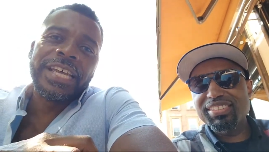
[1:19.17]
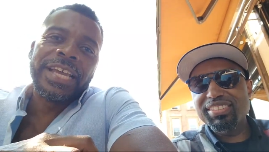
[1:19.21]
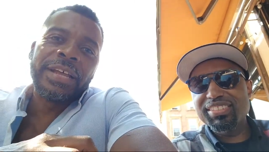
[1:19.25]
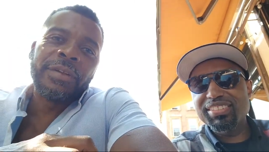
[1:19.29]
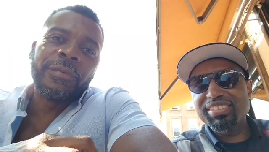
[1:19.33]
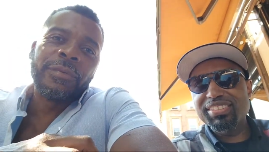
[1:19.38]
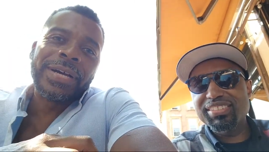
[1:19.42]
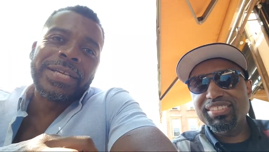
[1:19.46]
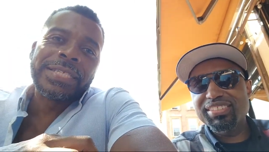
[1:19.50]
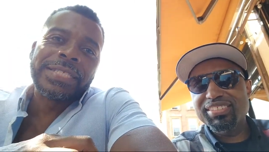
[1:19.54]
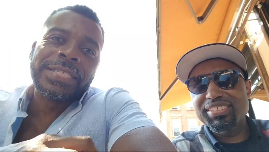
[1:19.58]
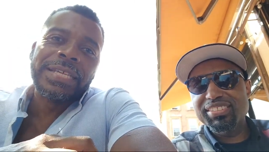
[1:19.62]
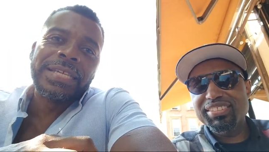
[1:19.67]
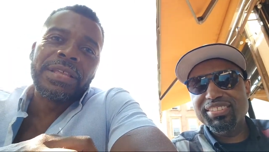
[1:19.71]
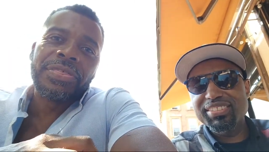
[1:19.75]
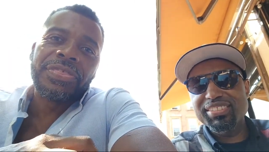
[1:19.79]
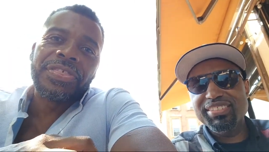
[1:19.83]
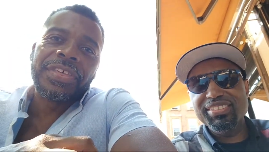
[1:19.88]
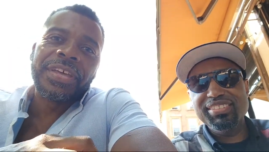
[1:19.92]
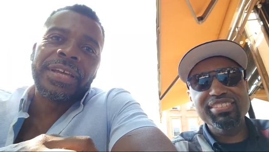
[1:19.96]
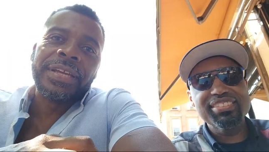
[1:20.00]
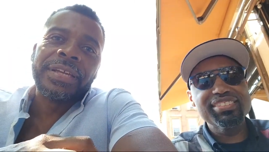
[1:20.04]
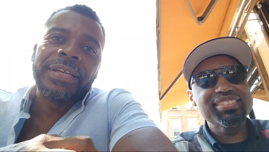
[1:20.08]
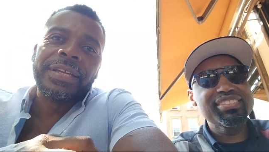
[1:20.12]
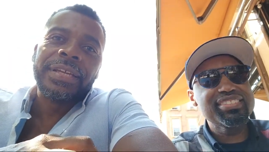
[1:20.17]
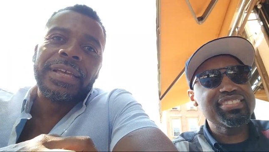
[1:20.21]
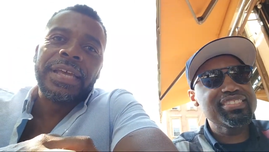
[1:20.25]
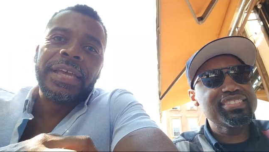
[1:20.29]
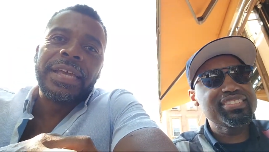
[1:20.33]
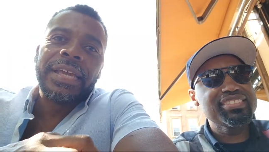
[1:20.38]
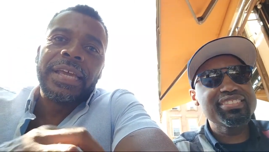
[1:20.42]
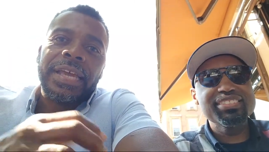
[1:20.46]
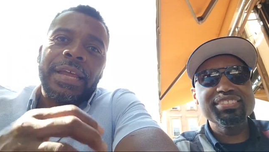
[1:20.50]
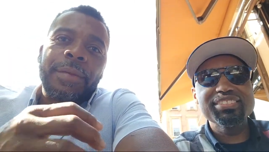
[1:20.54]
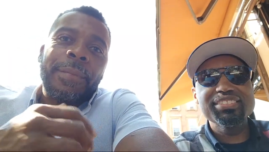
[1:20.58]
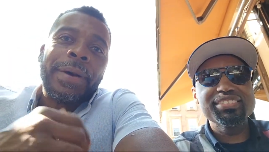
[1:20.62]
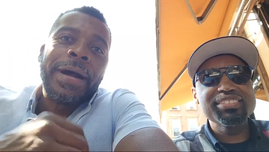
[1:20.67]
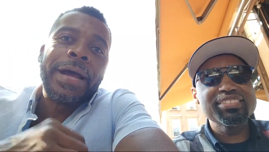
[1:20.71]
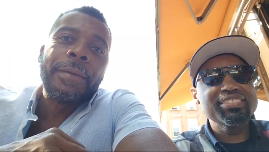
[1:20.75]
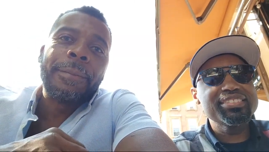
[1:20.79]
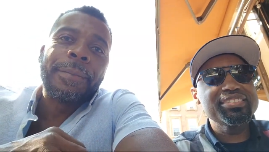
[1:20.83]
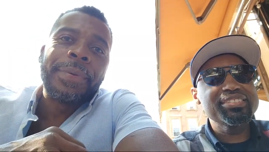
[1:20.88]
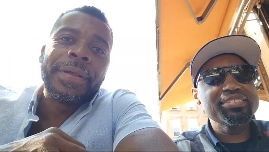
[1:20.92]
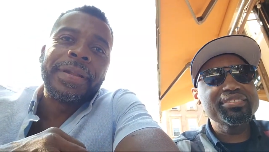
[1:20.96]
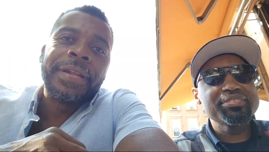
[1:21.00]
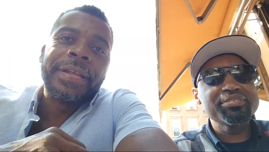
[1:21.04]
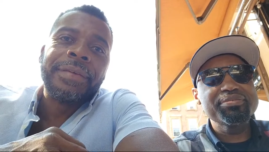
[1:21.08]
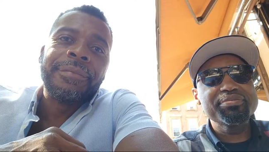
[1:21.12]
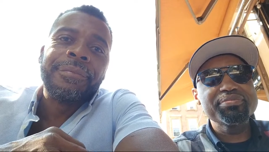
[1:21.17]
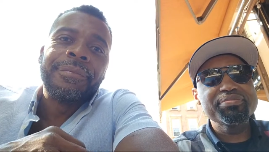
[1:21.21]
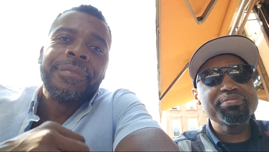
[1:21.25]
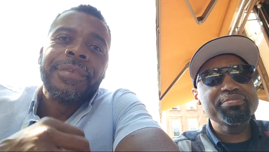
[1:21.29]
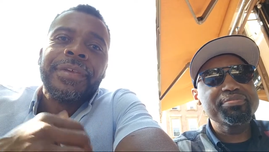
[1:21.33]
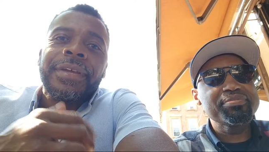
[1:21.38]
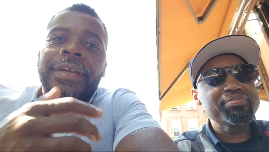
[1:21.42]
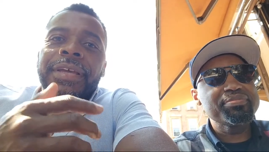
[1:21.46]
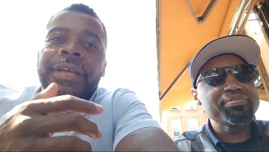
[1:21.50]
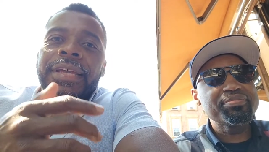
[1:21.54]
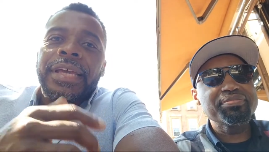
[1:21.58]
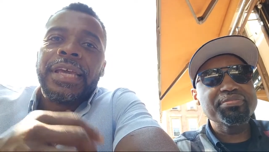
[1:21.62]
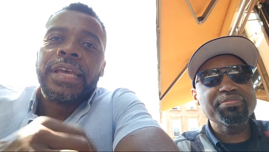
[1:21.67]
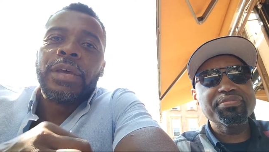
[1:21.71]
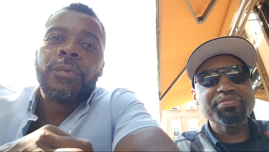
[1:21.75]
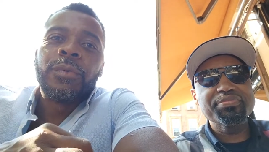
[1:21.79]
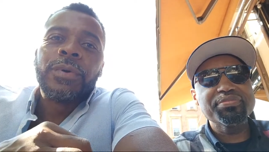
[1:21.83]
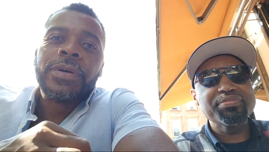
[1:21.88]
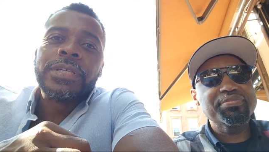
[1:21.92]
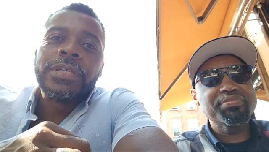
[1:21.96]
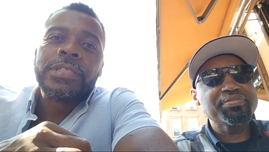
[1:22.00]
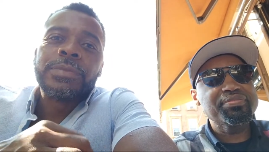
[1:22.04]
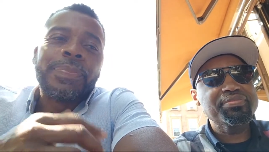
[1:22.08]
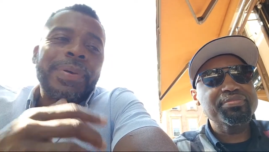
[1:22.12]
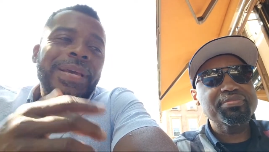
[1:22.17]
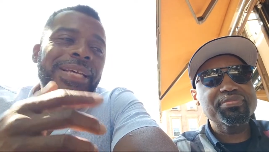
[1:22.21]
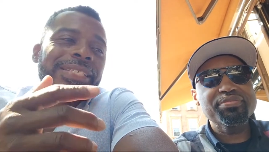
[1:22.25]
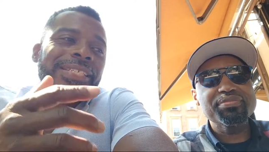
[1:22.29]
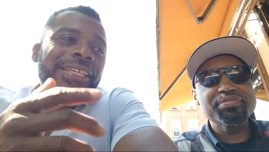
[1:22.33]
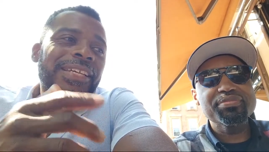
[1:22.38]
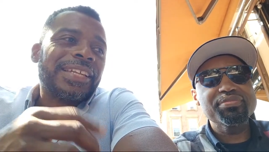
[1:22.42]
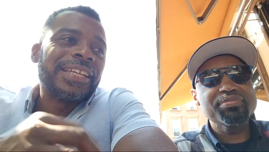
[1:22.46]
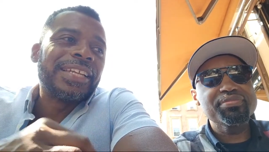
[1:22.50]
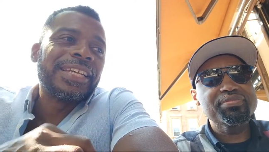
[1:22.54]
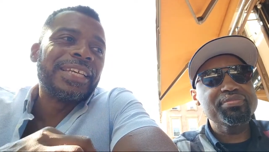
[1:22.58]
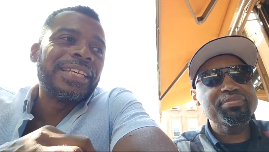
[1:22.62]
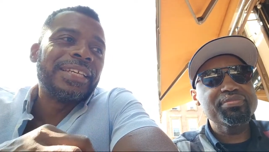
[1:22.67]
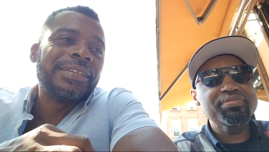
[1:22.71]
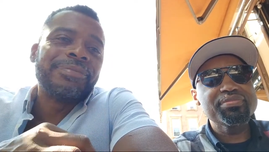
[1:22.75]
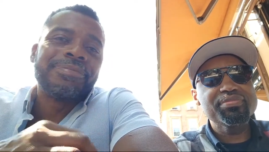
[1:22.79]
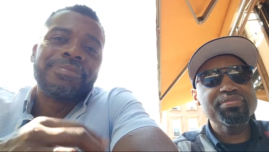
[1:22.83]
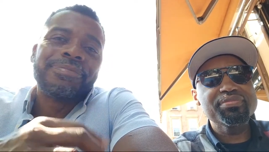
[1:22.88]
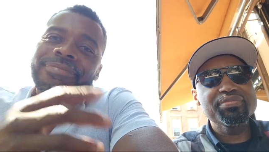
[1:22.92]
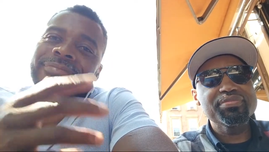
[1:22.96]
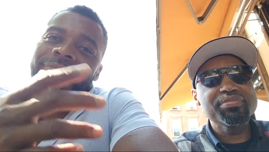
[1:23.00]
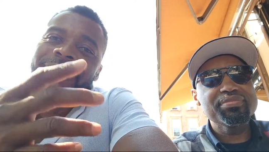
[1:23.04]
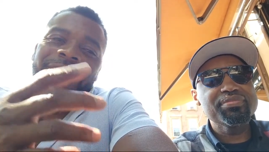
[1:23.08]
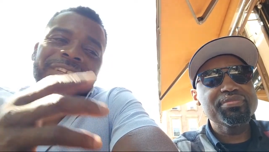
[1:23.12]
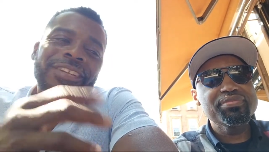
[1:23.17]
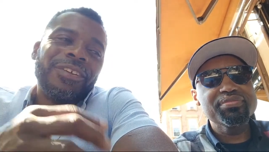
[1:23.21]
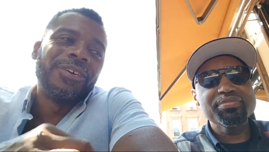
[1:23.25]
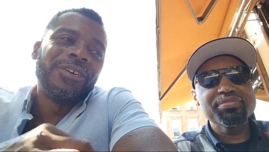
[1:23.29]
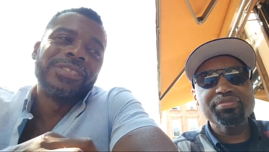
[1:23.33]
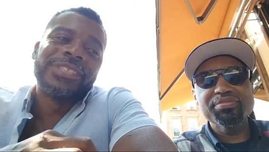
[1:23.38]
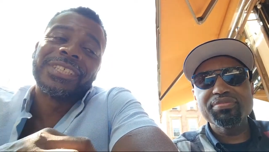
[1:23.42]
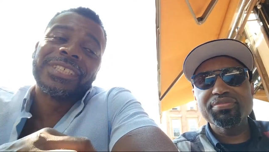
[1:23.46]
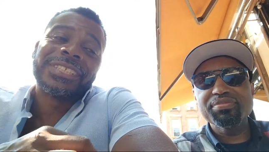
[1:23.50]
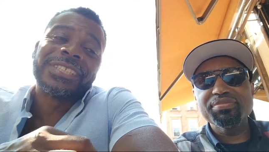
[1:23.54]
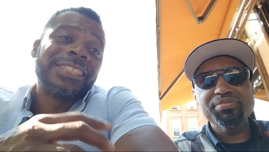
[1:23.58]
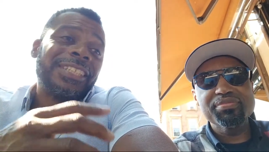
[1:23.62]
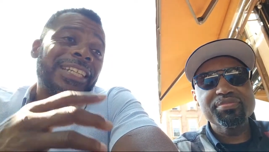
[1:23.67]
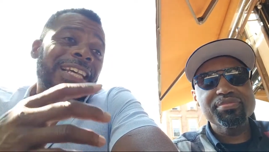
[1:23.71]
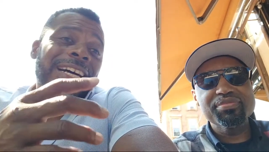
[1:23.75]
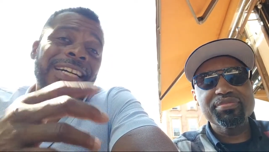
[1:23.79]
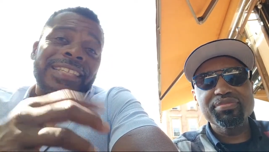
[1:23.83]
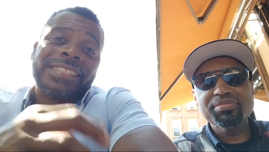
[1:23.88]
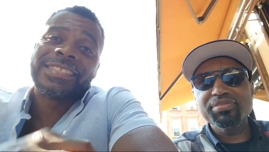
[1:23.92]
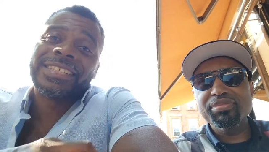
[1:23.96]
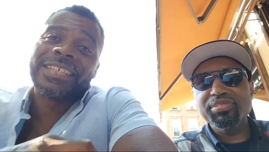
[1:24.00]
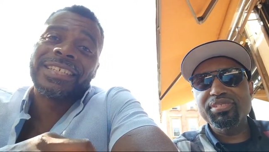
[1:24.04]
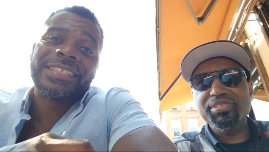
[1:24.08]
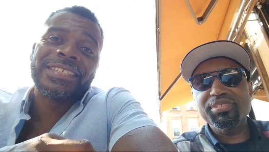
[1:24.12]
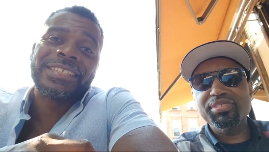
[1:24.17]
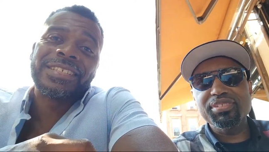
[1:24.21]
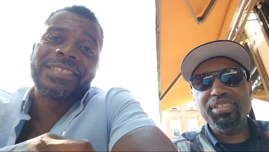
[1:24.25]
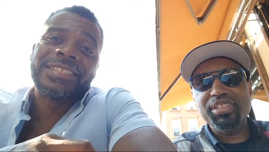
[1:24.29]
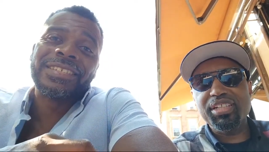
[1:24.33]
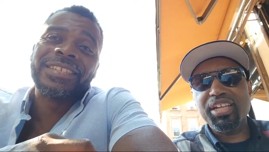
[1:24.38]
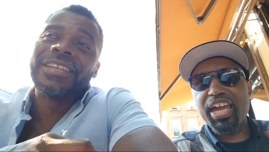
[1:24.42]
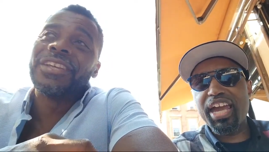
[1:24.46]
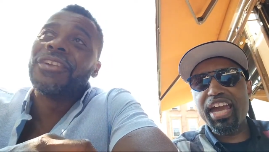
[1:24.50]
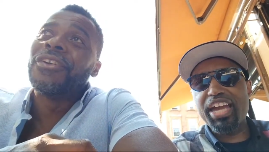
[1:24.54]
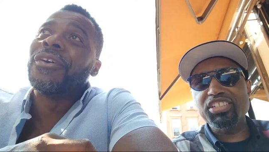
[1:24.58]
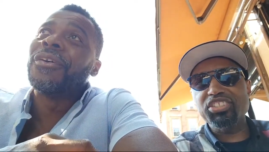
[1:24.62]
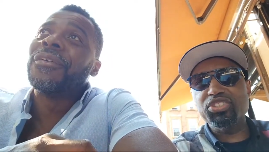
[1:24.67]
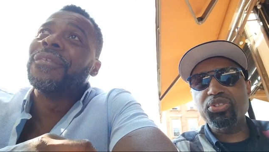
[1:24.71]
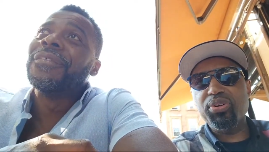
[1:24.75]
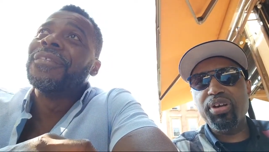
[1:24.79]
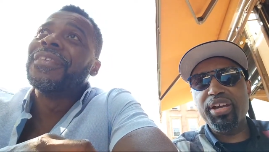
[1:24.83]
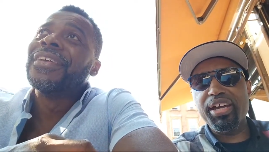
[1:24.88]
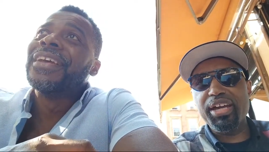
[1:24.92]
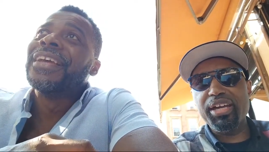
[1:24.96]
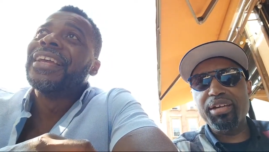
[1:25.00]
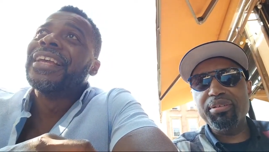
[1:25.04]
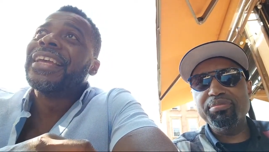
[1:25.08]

Speaker 1: NYC thing, in my opinion, it was basically you know just nonsense. Cash you know? grab.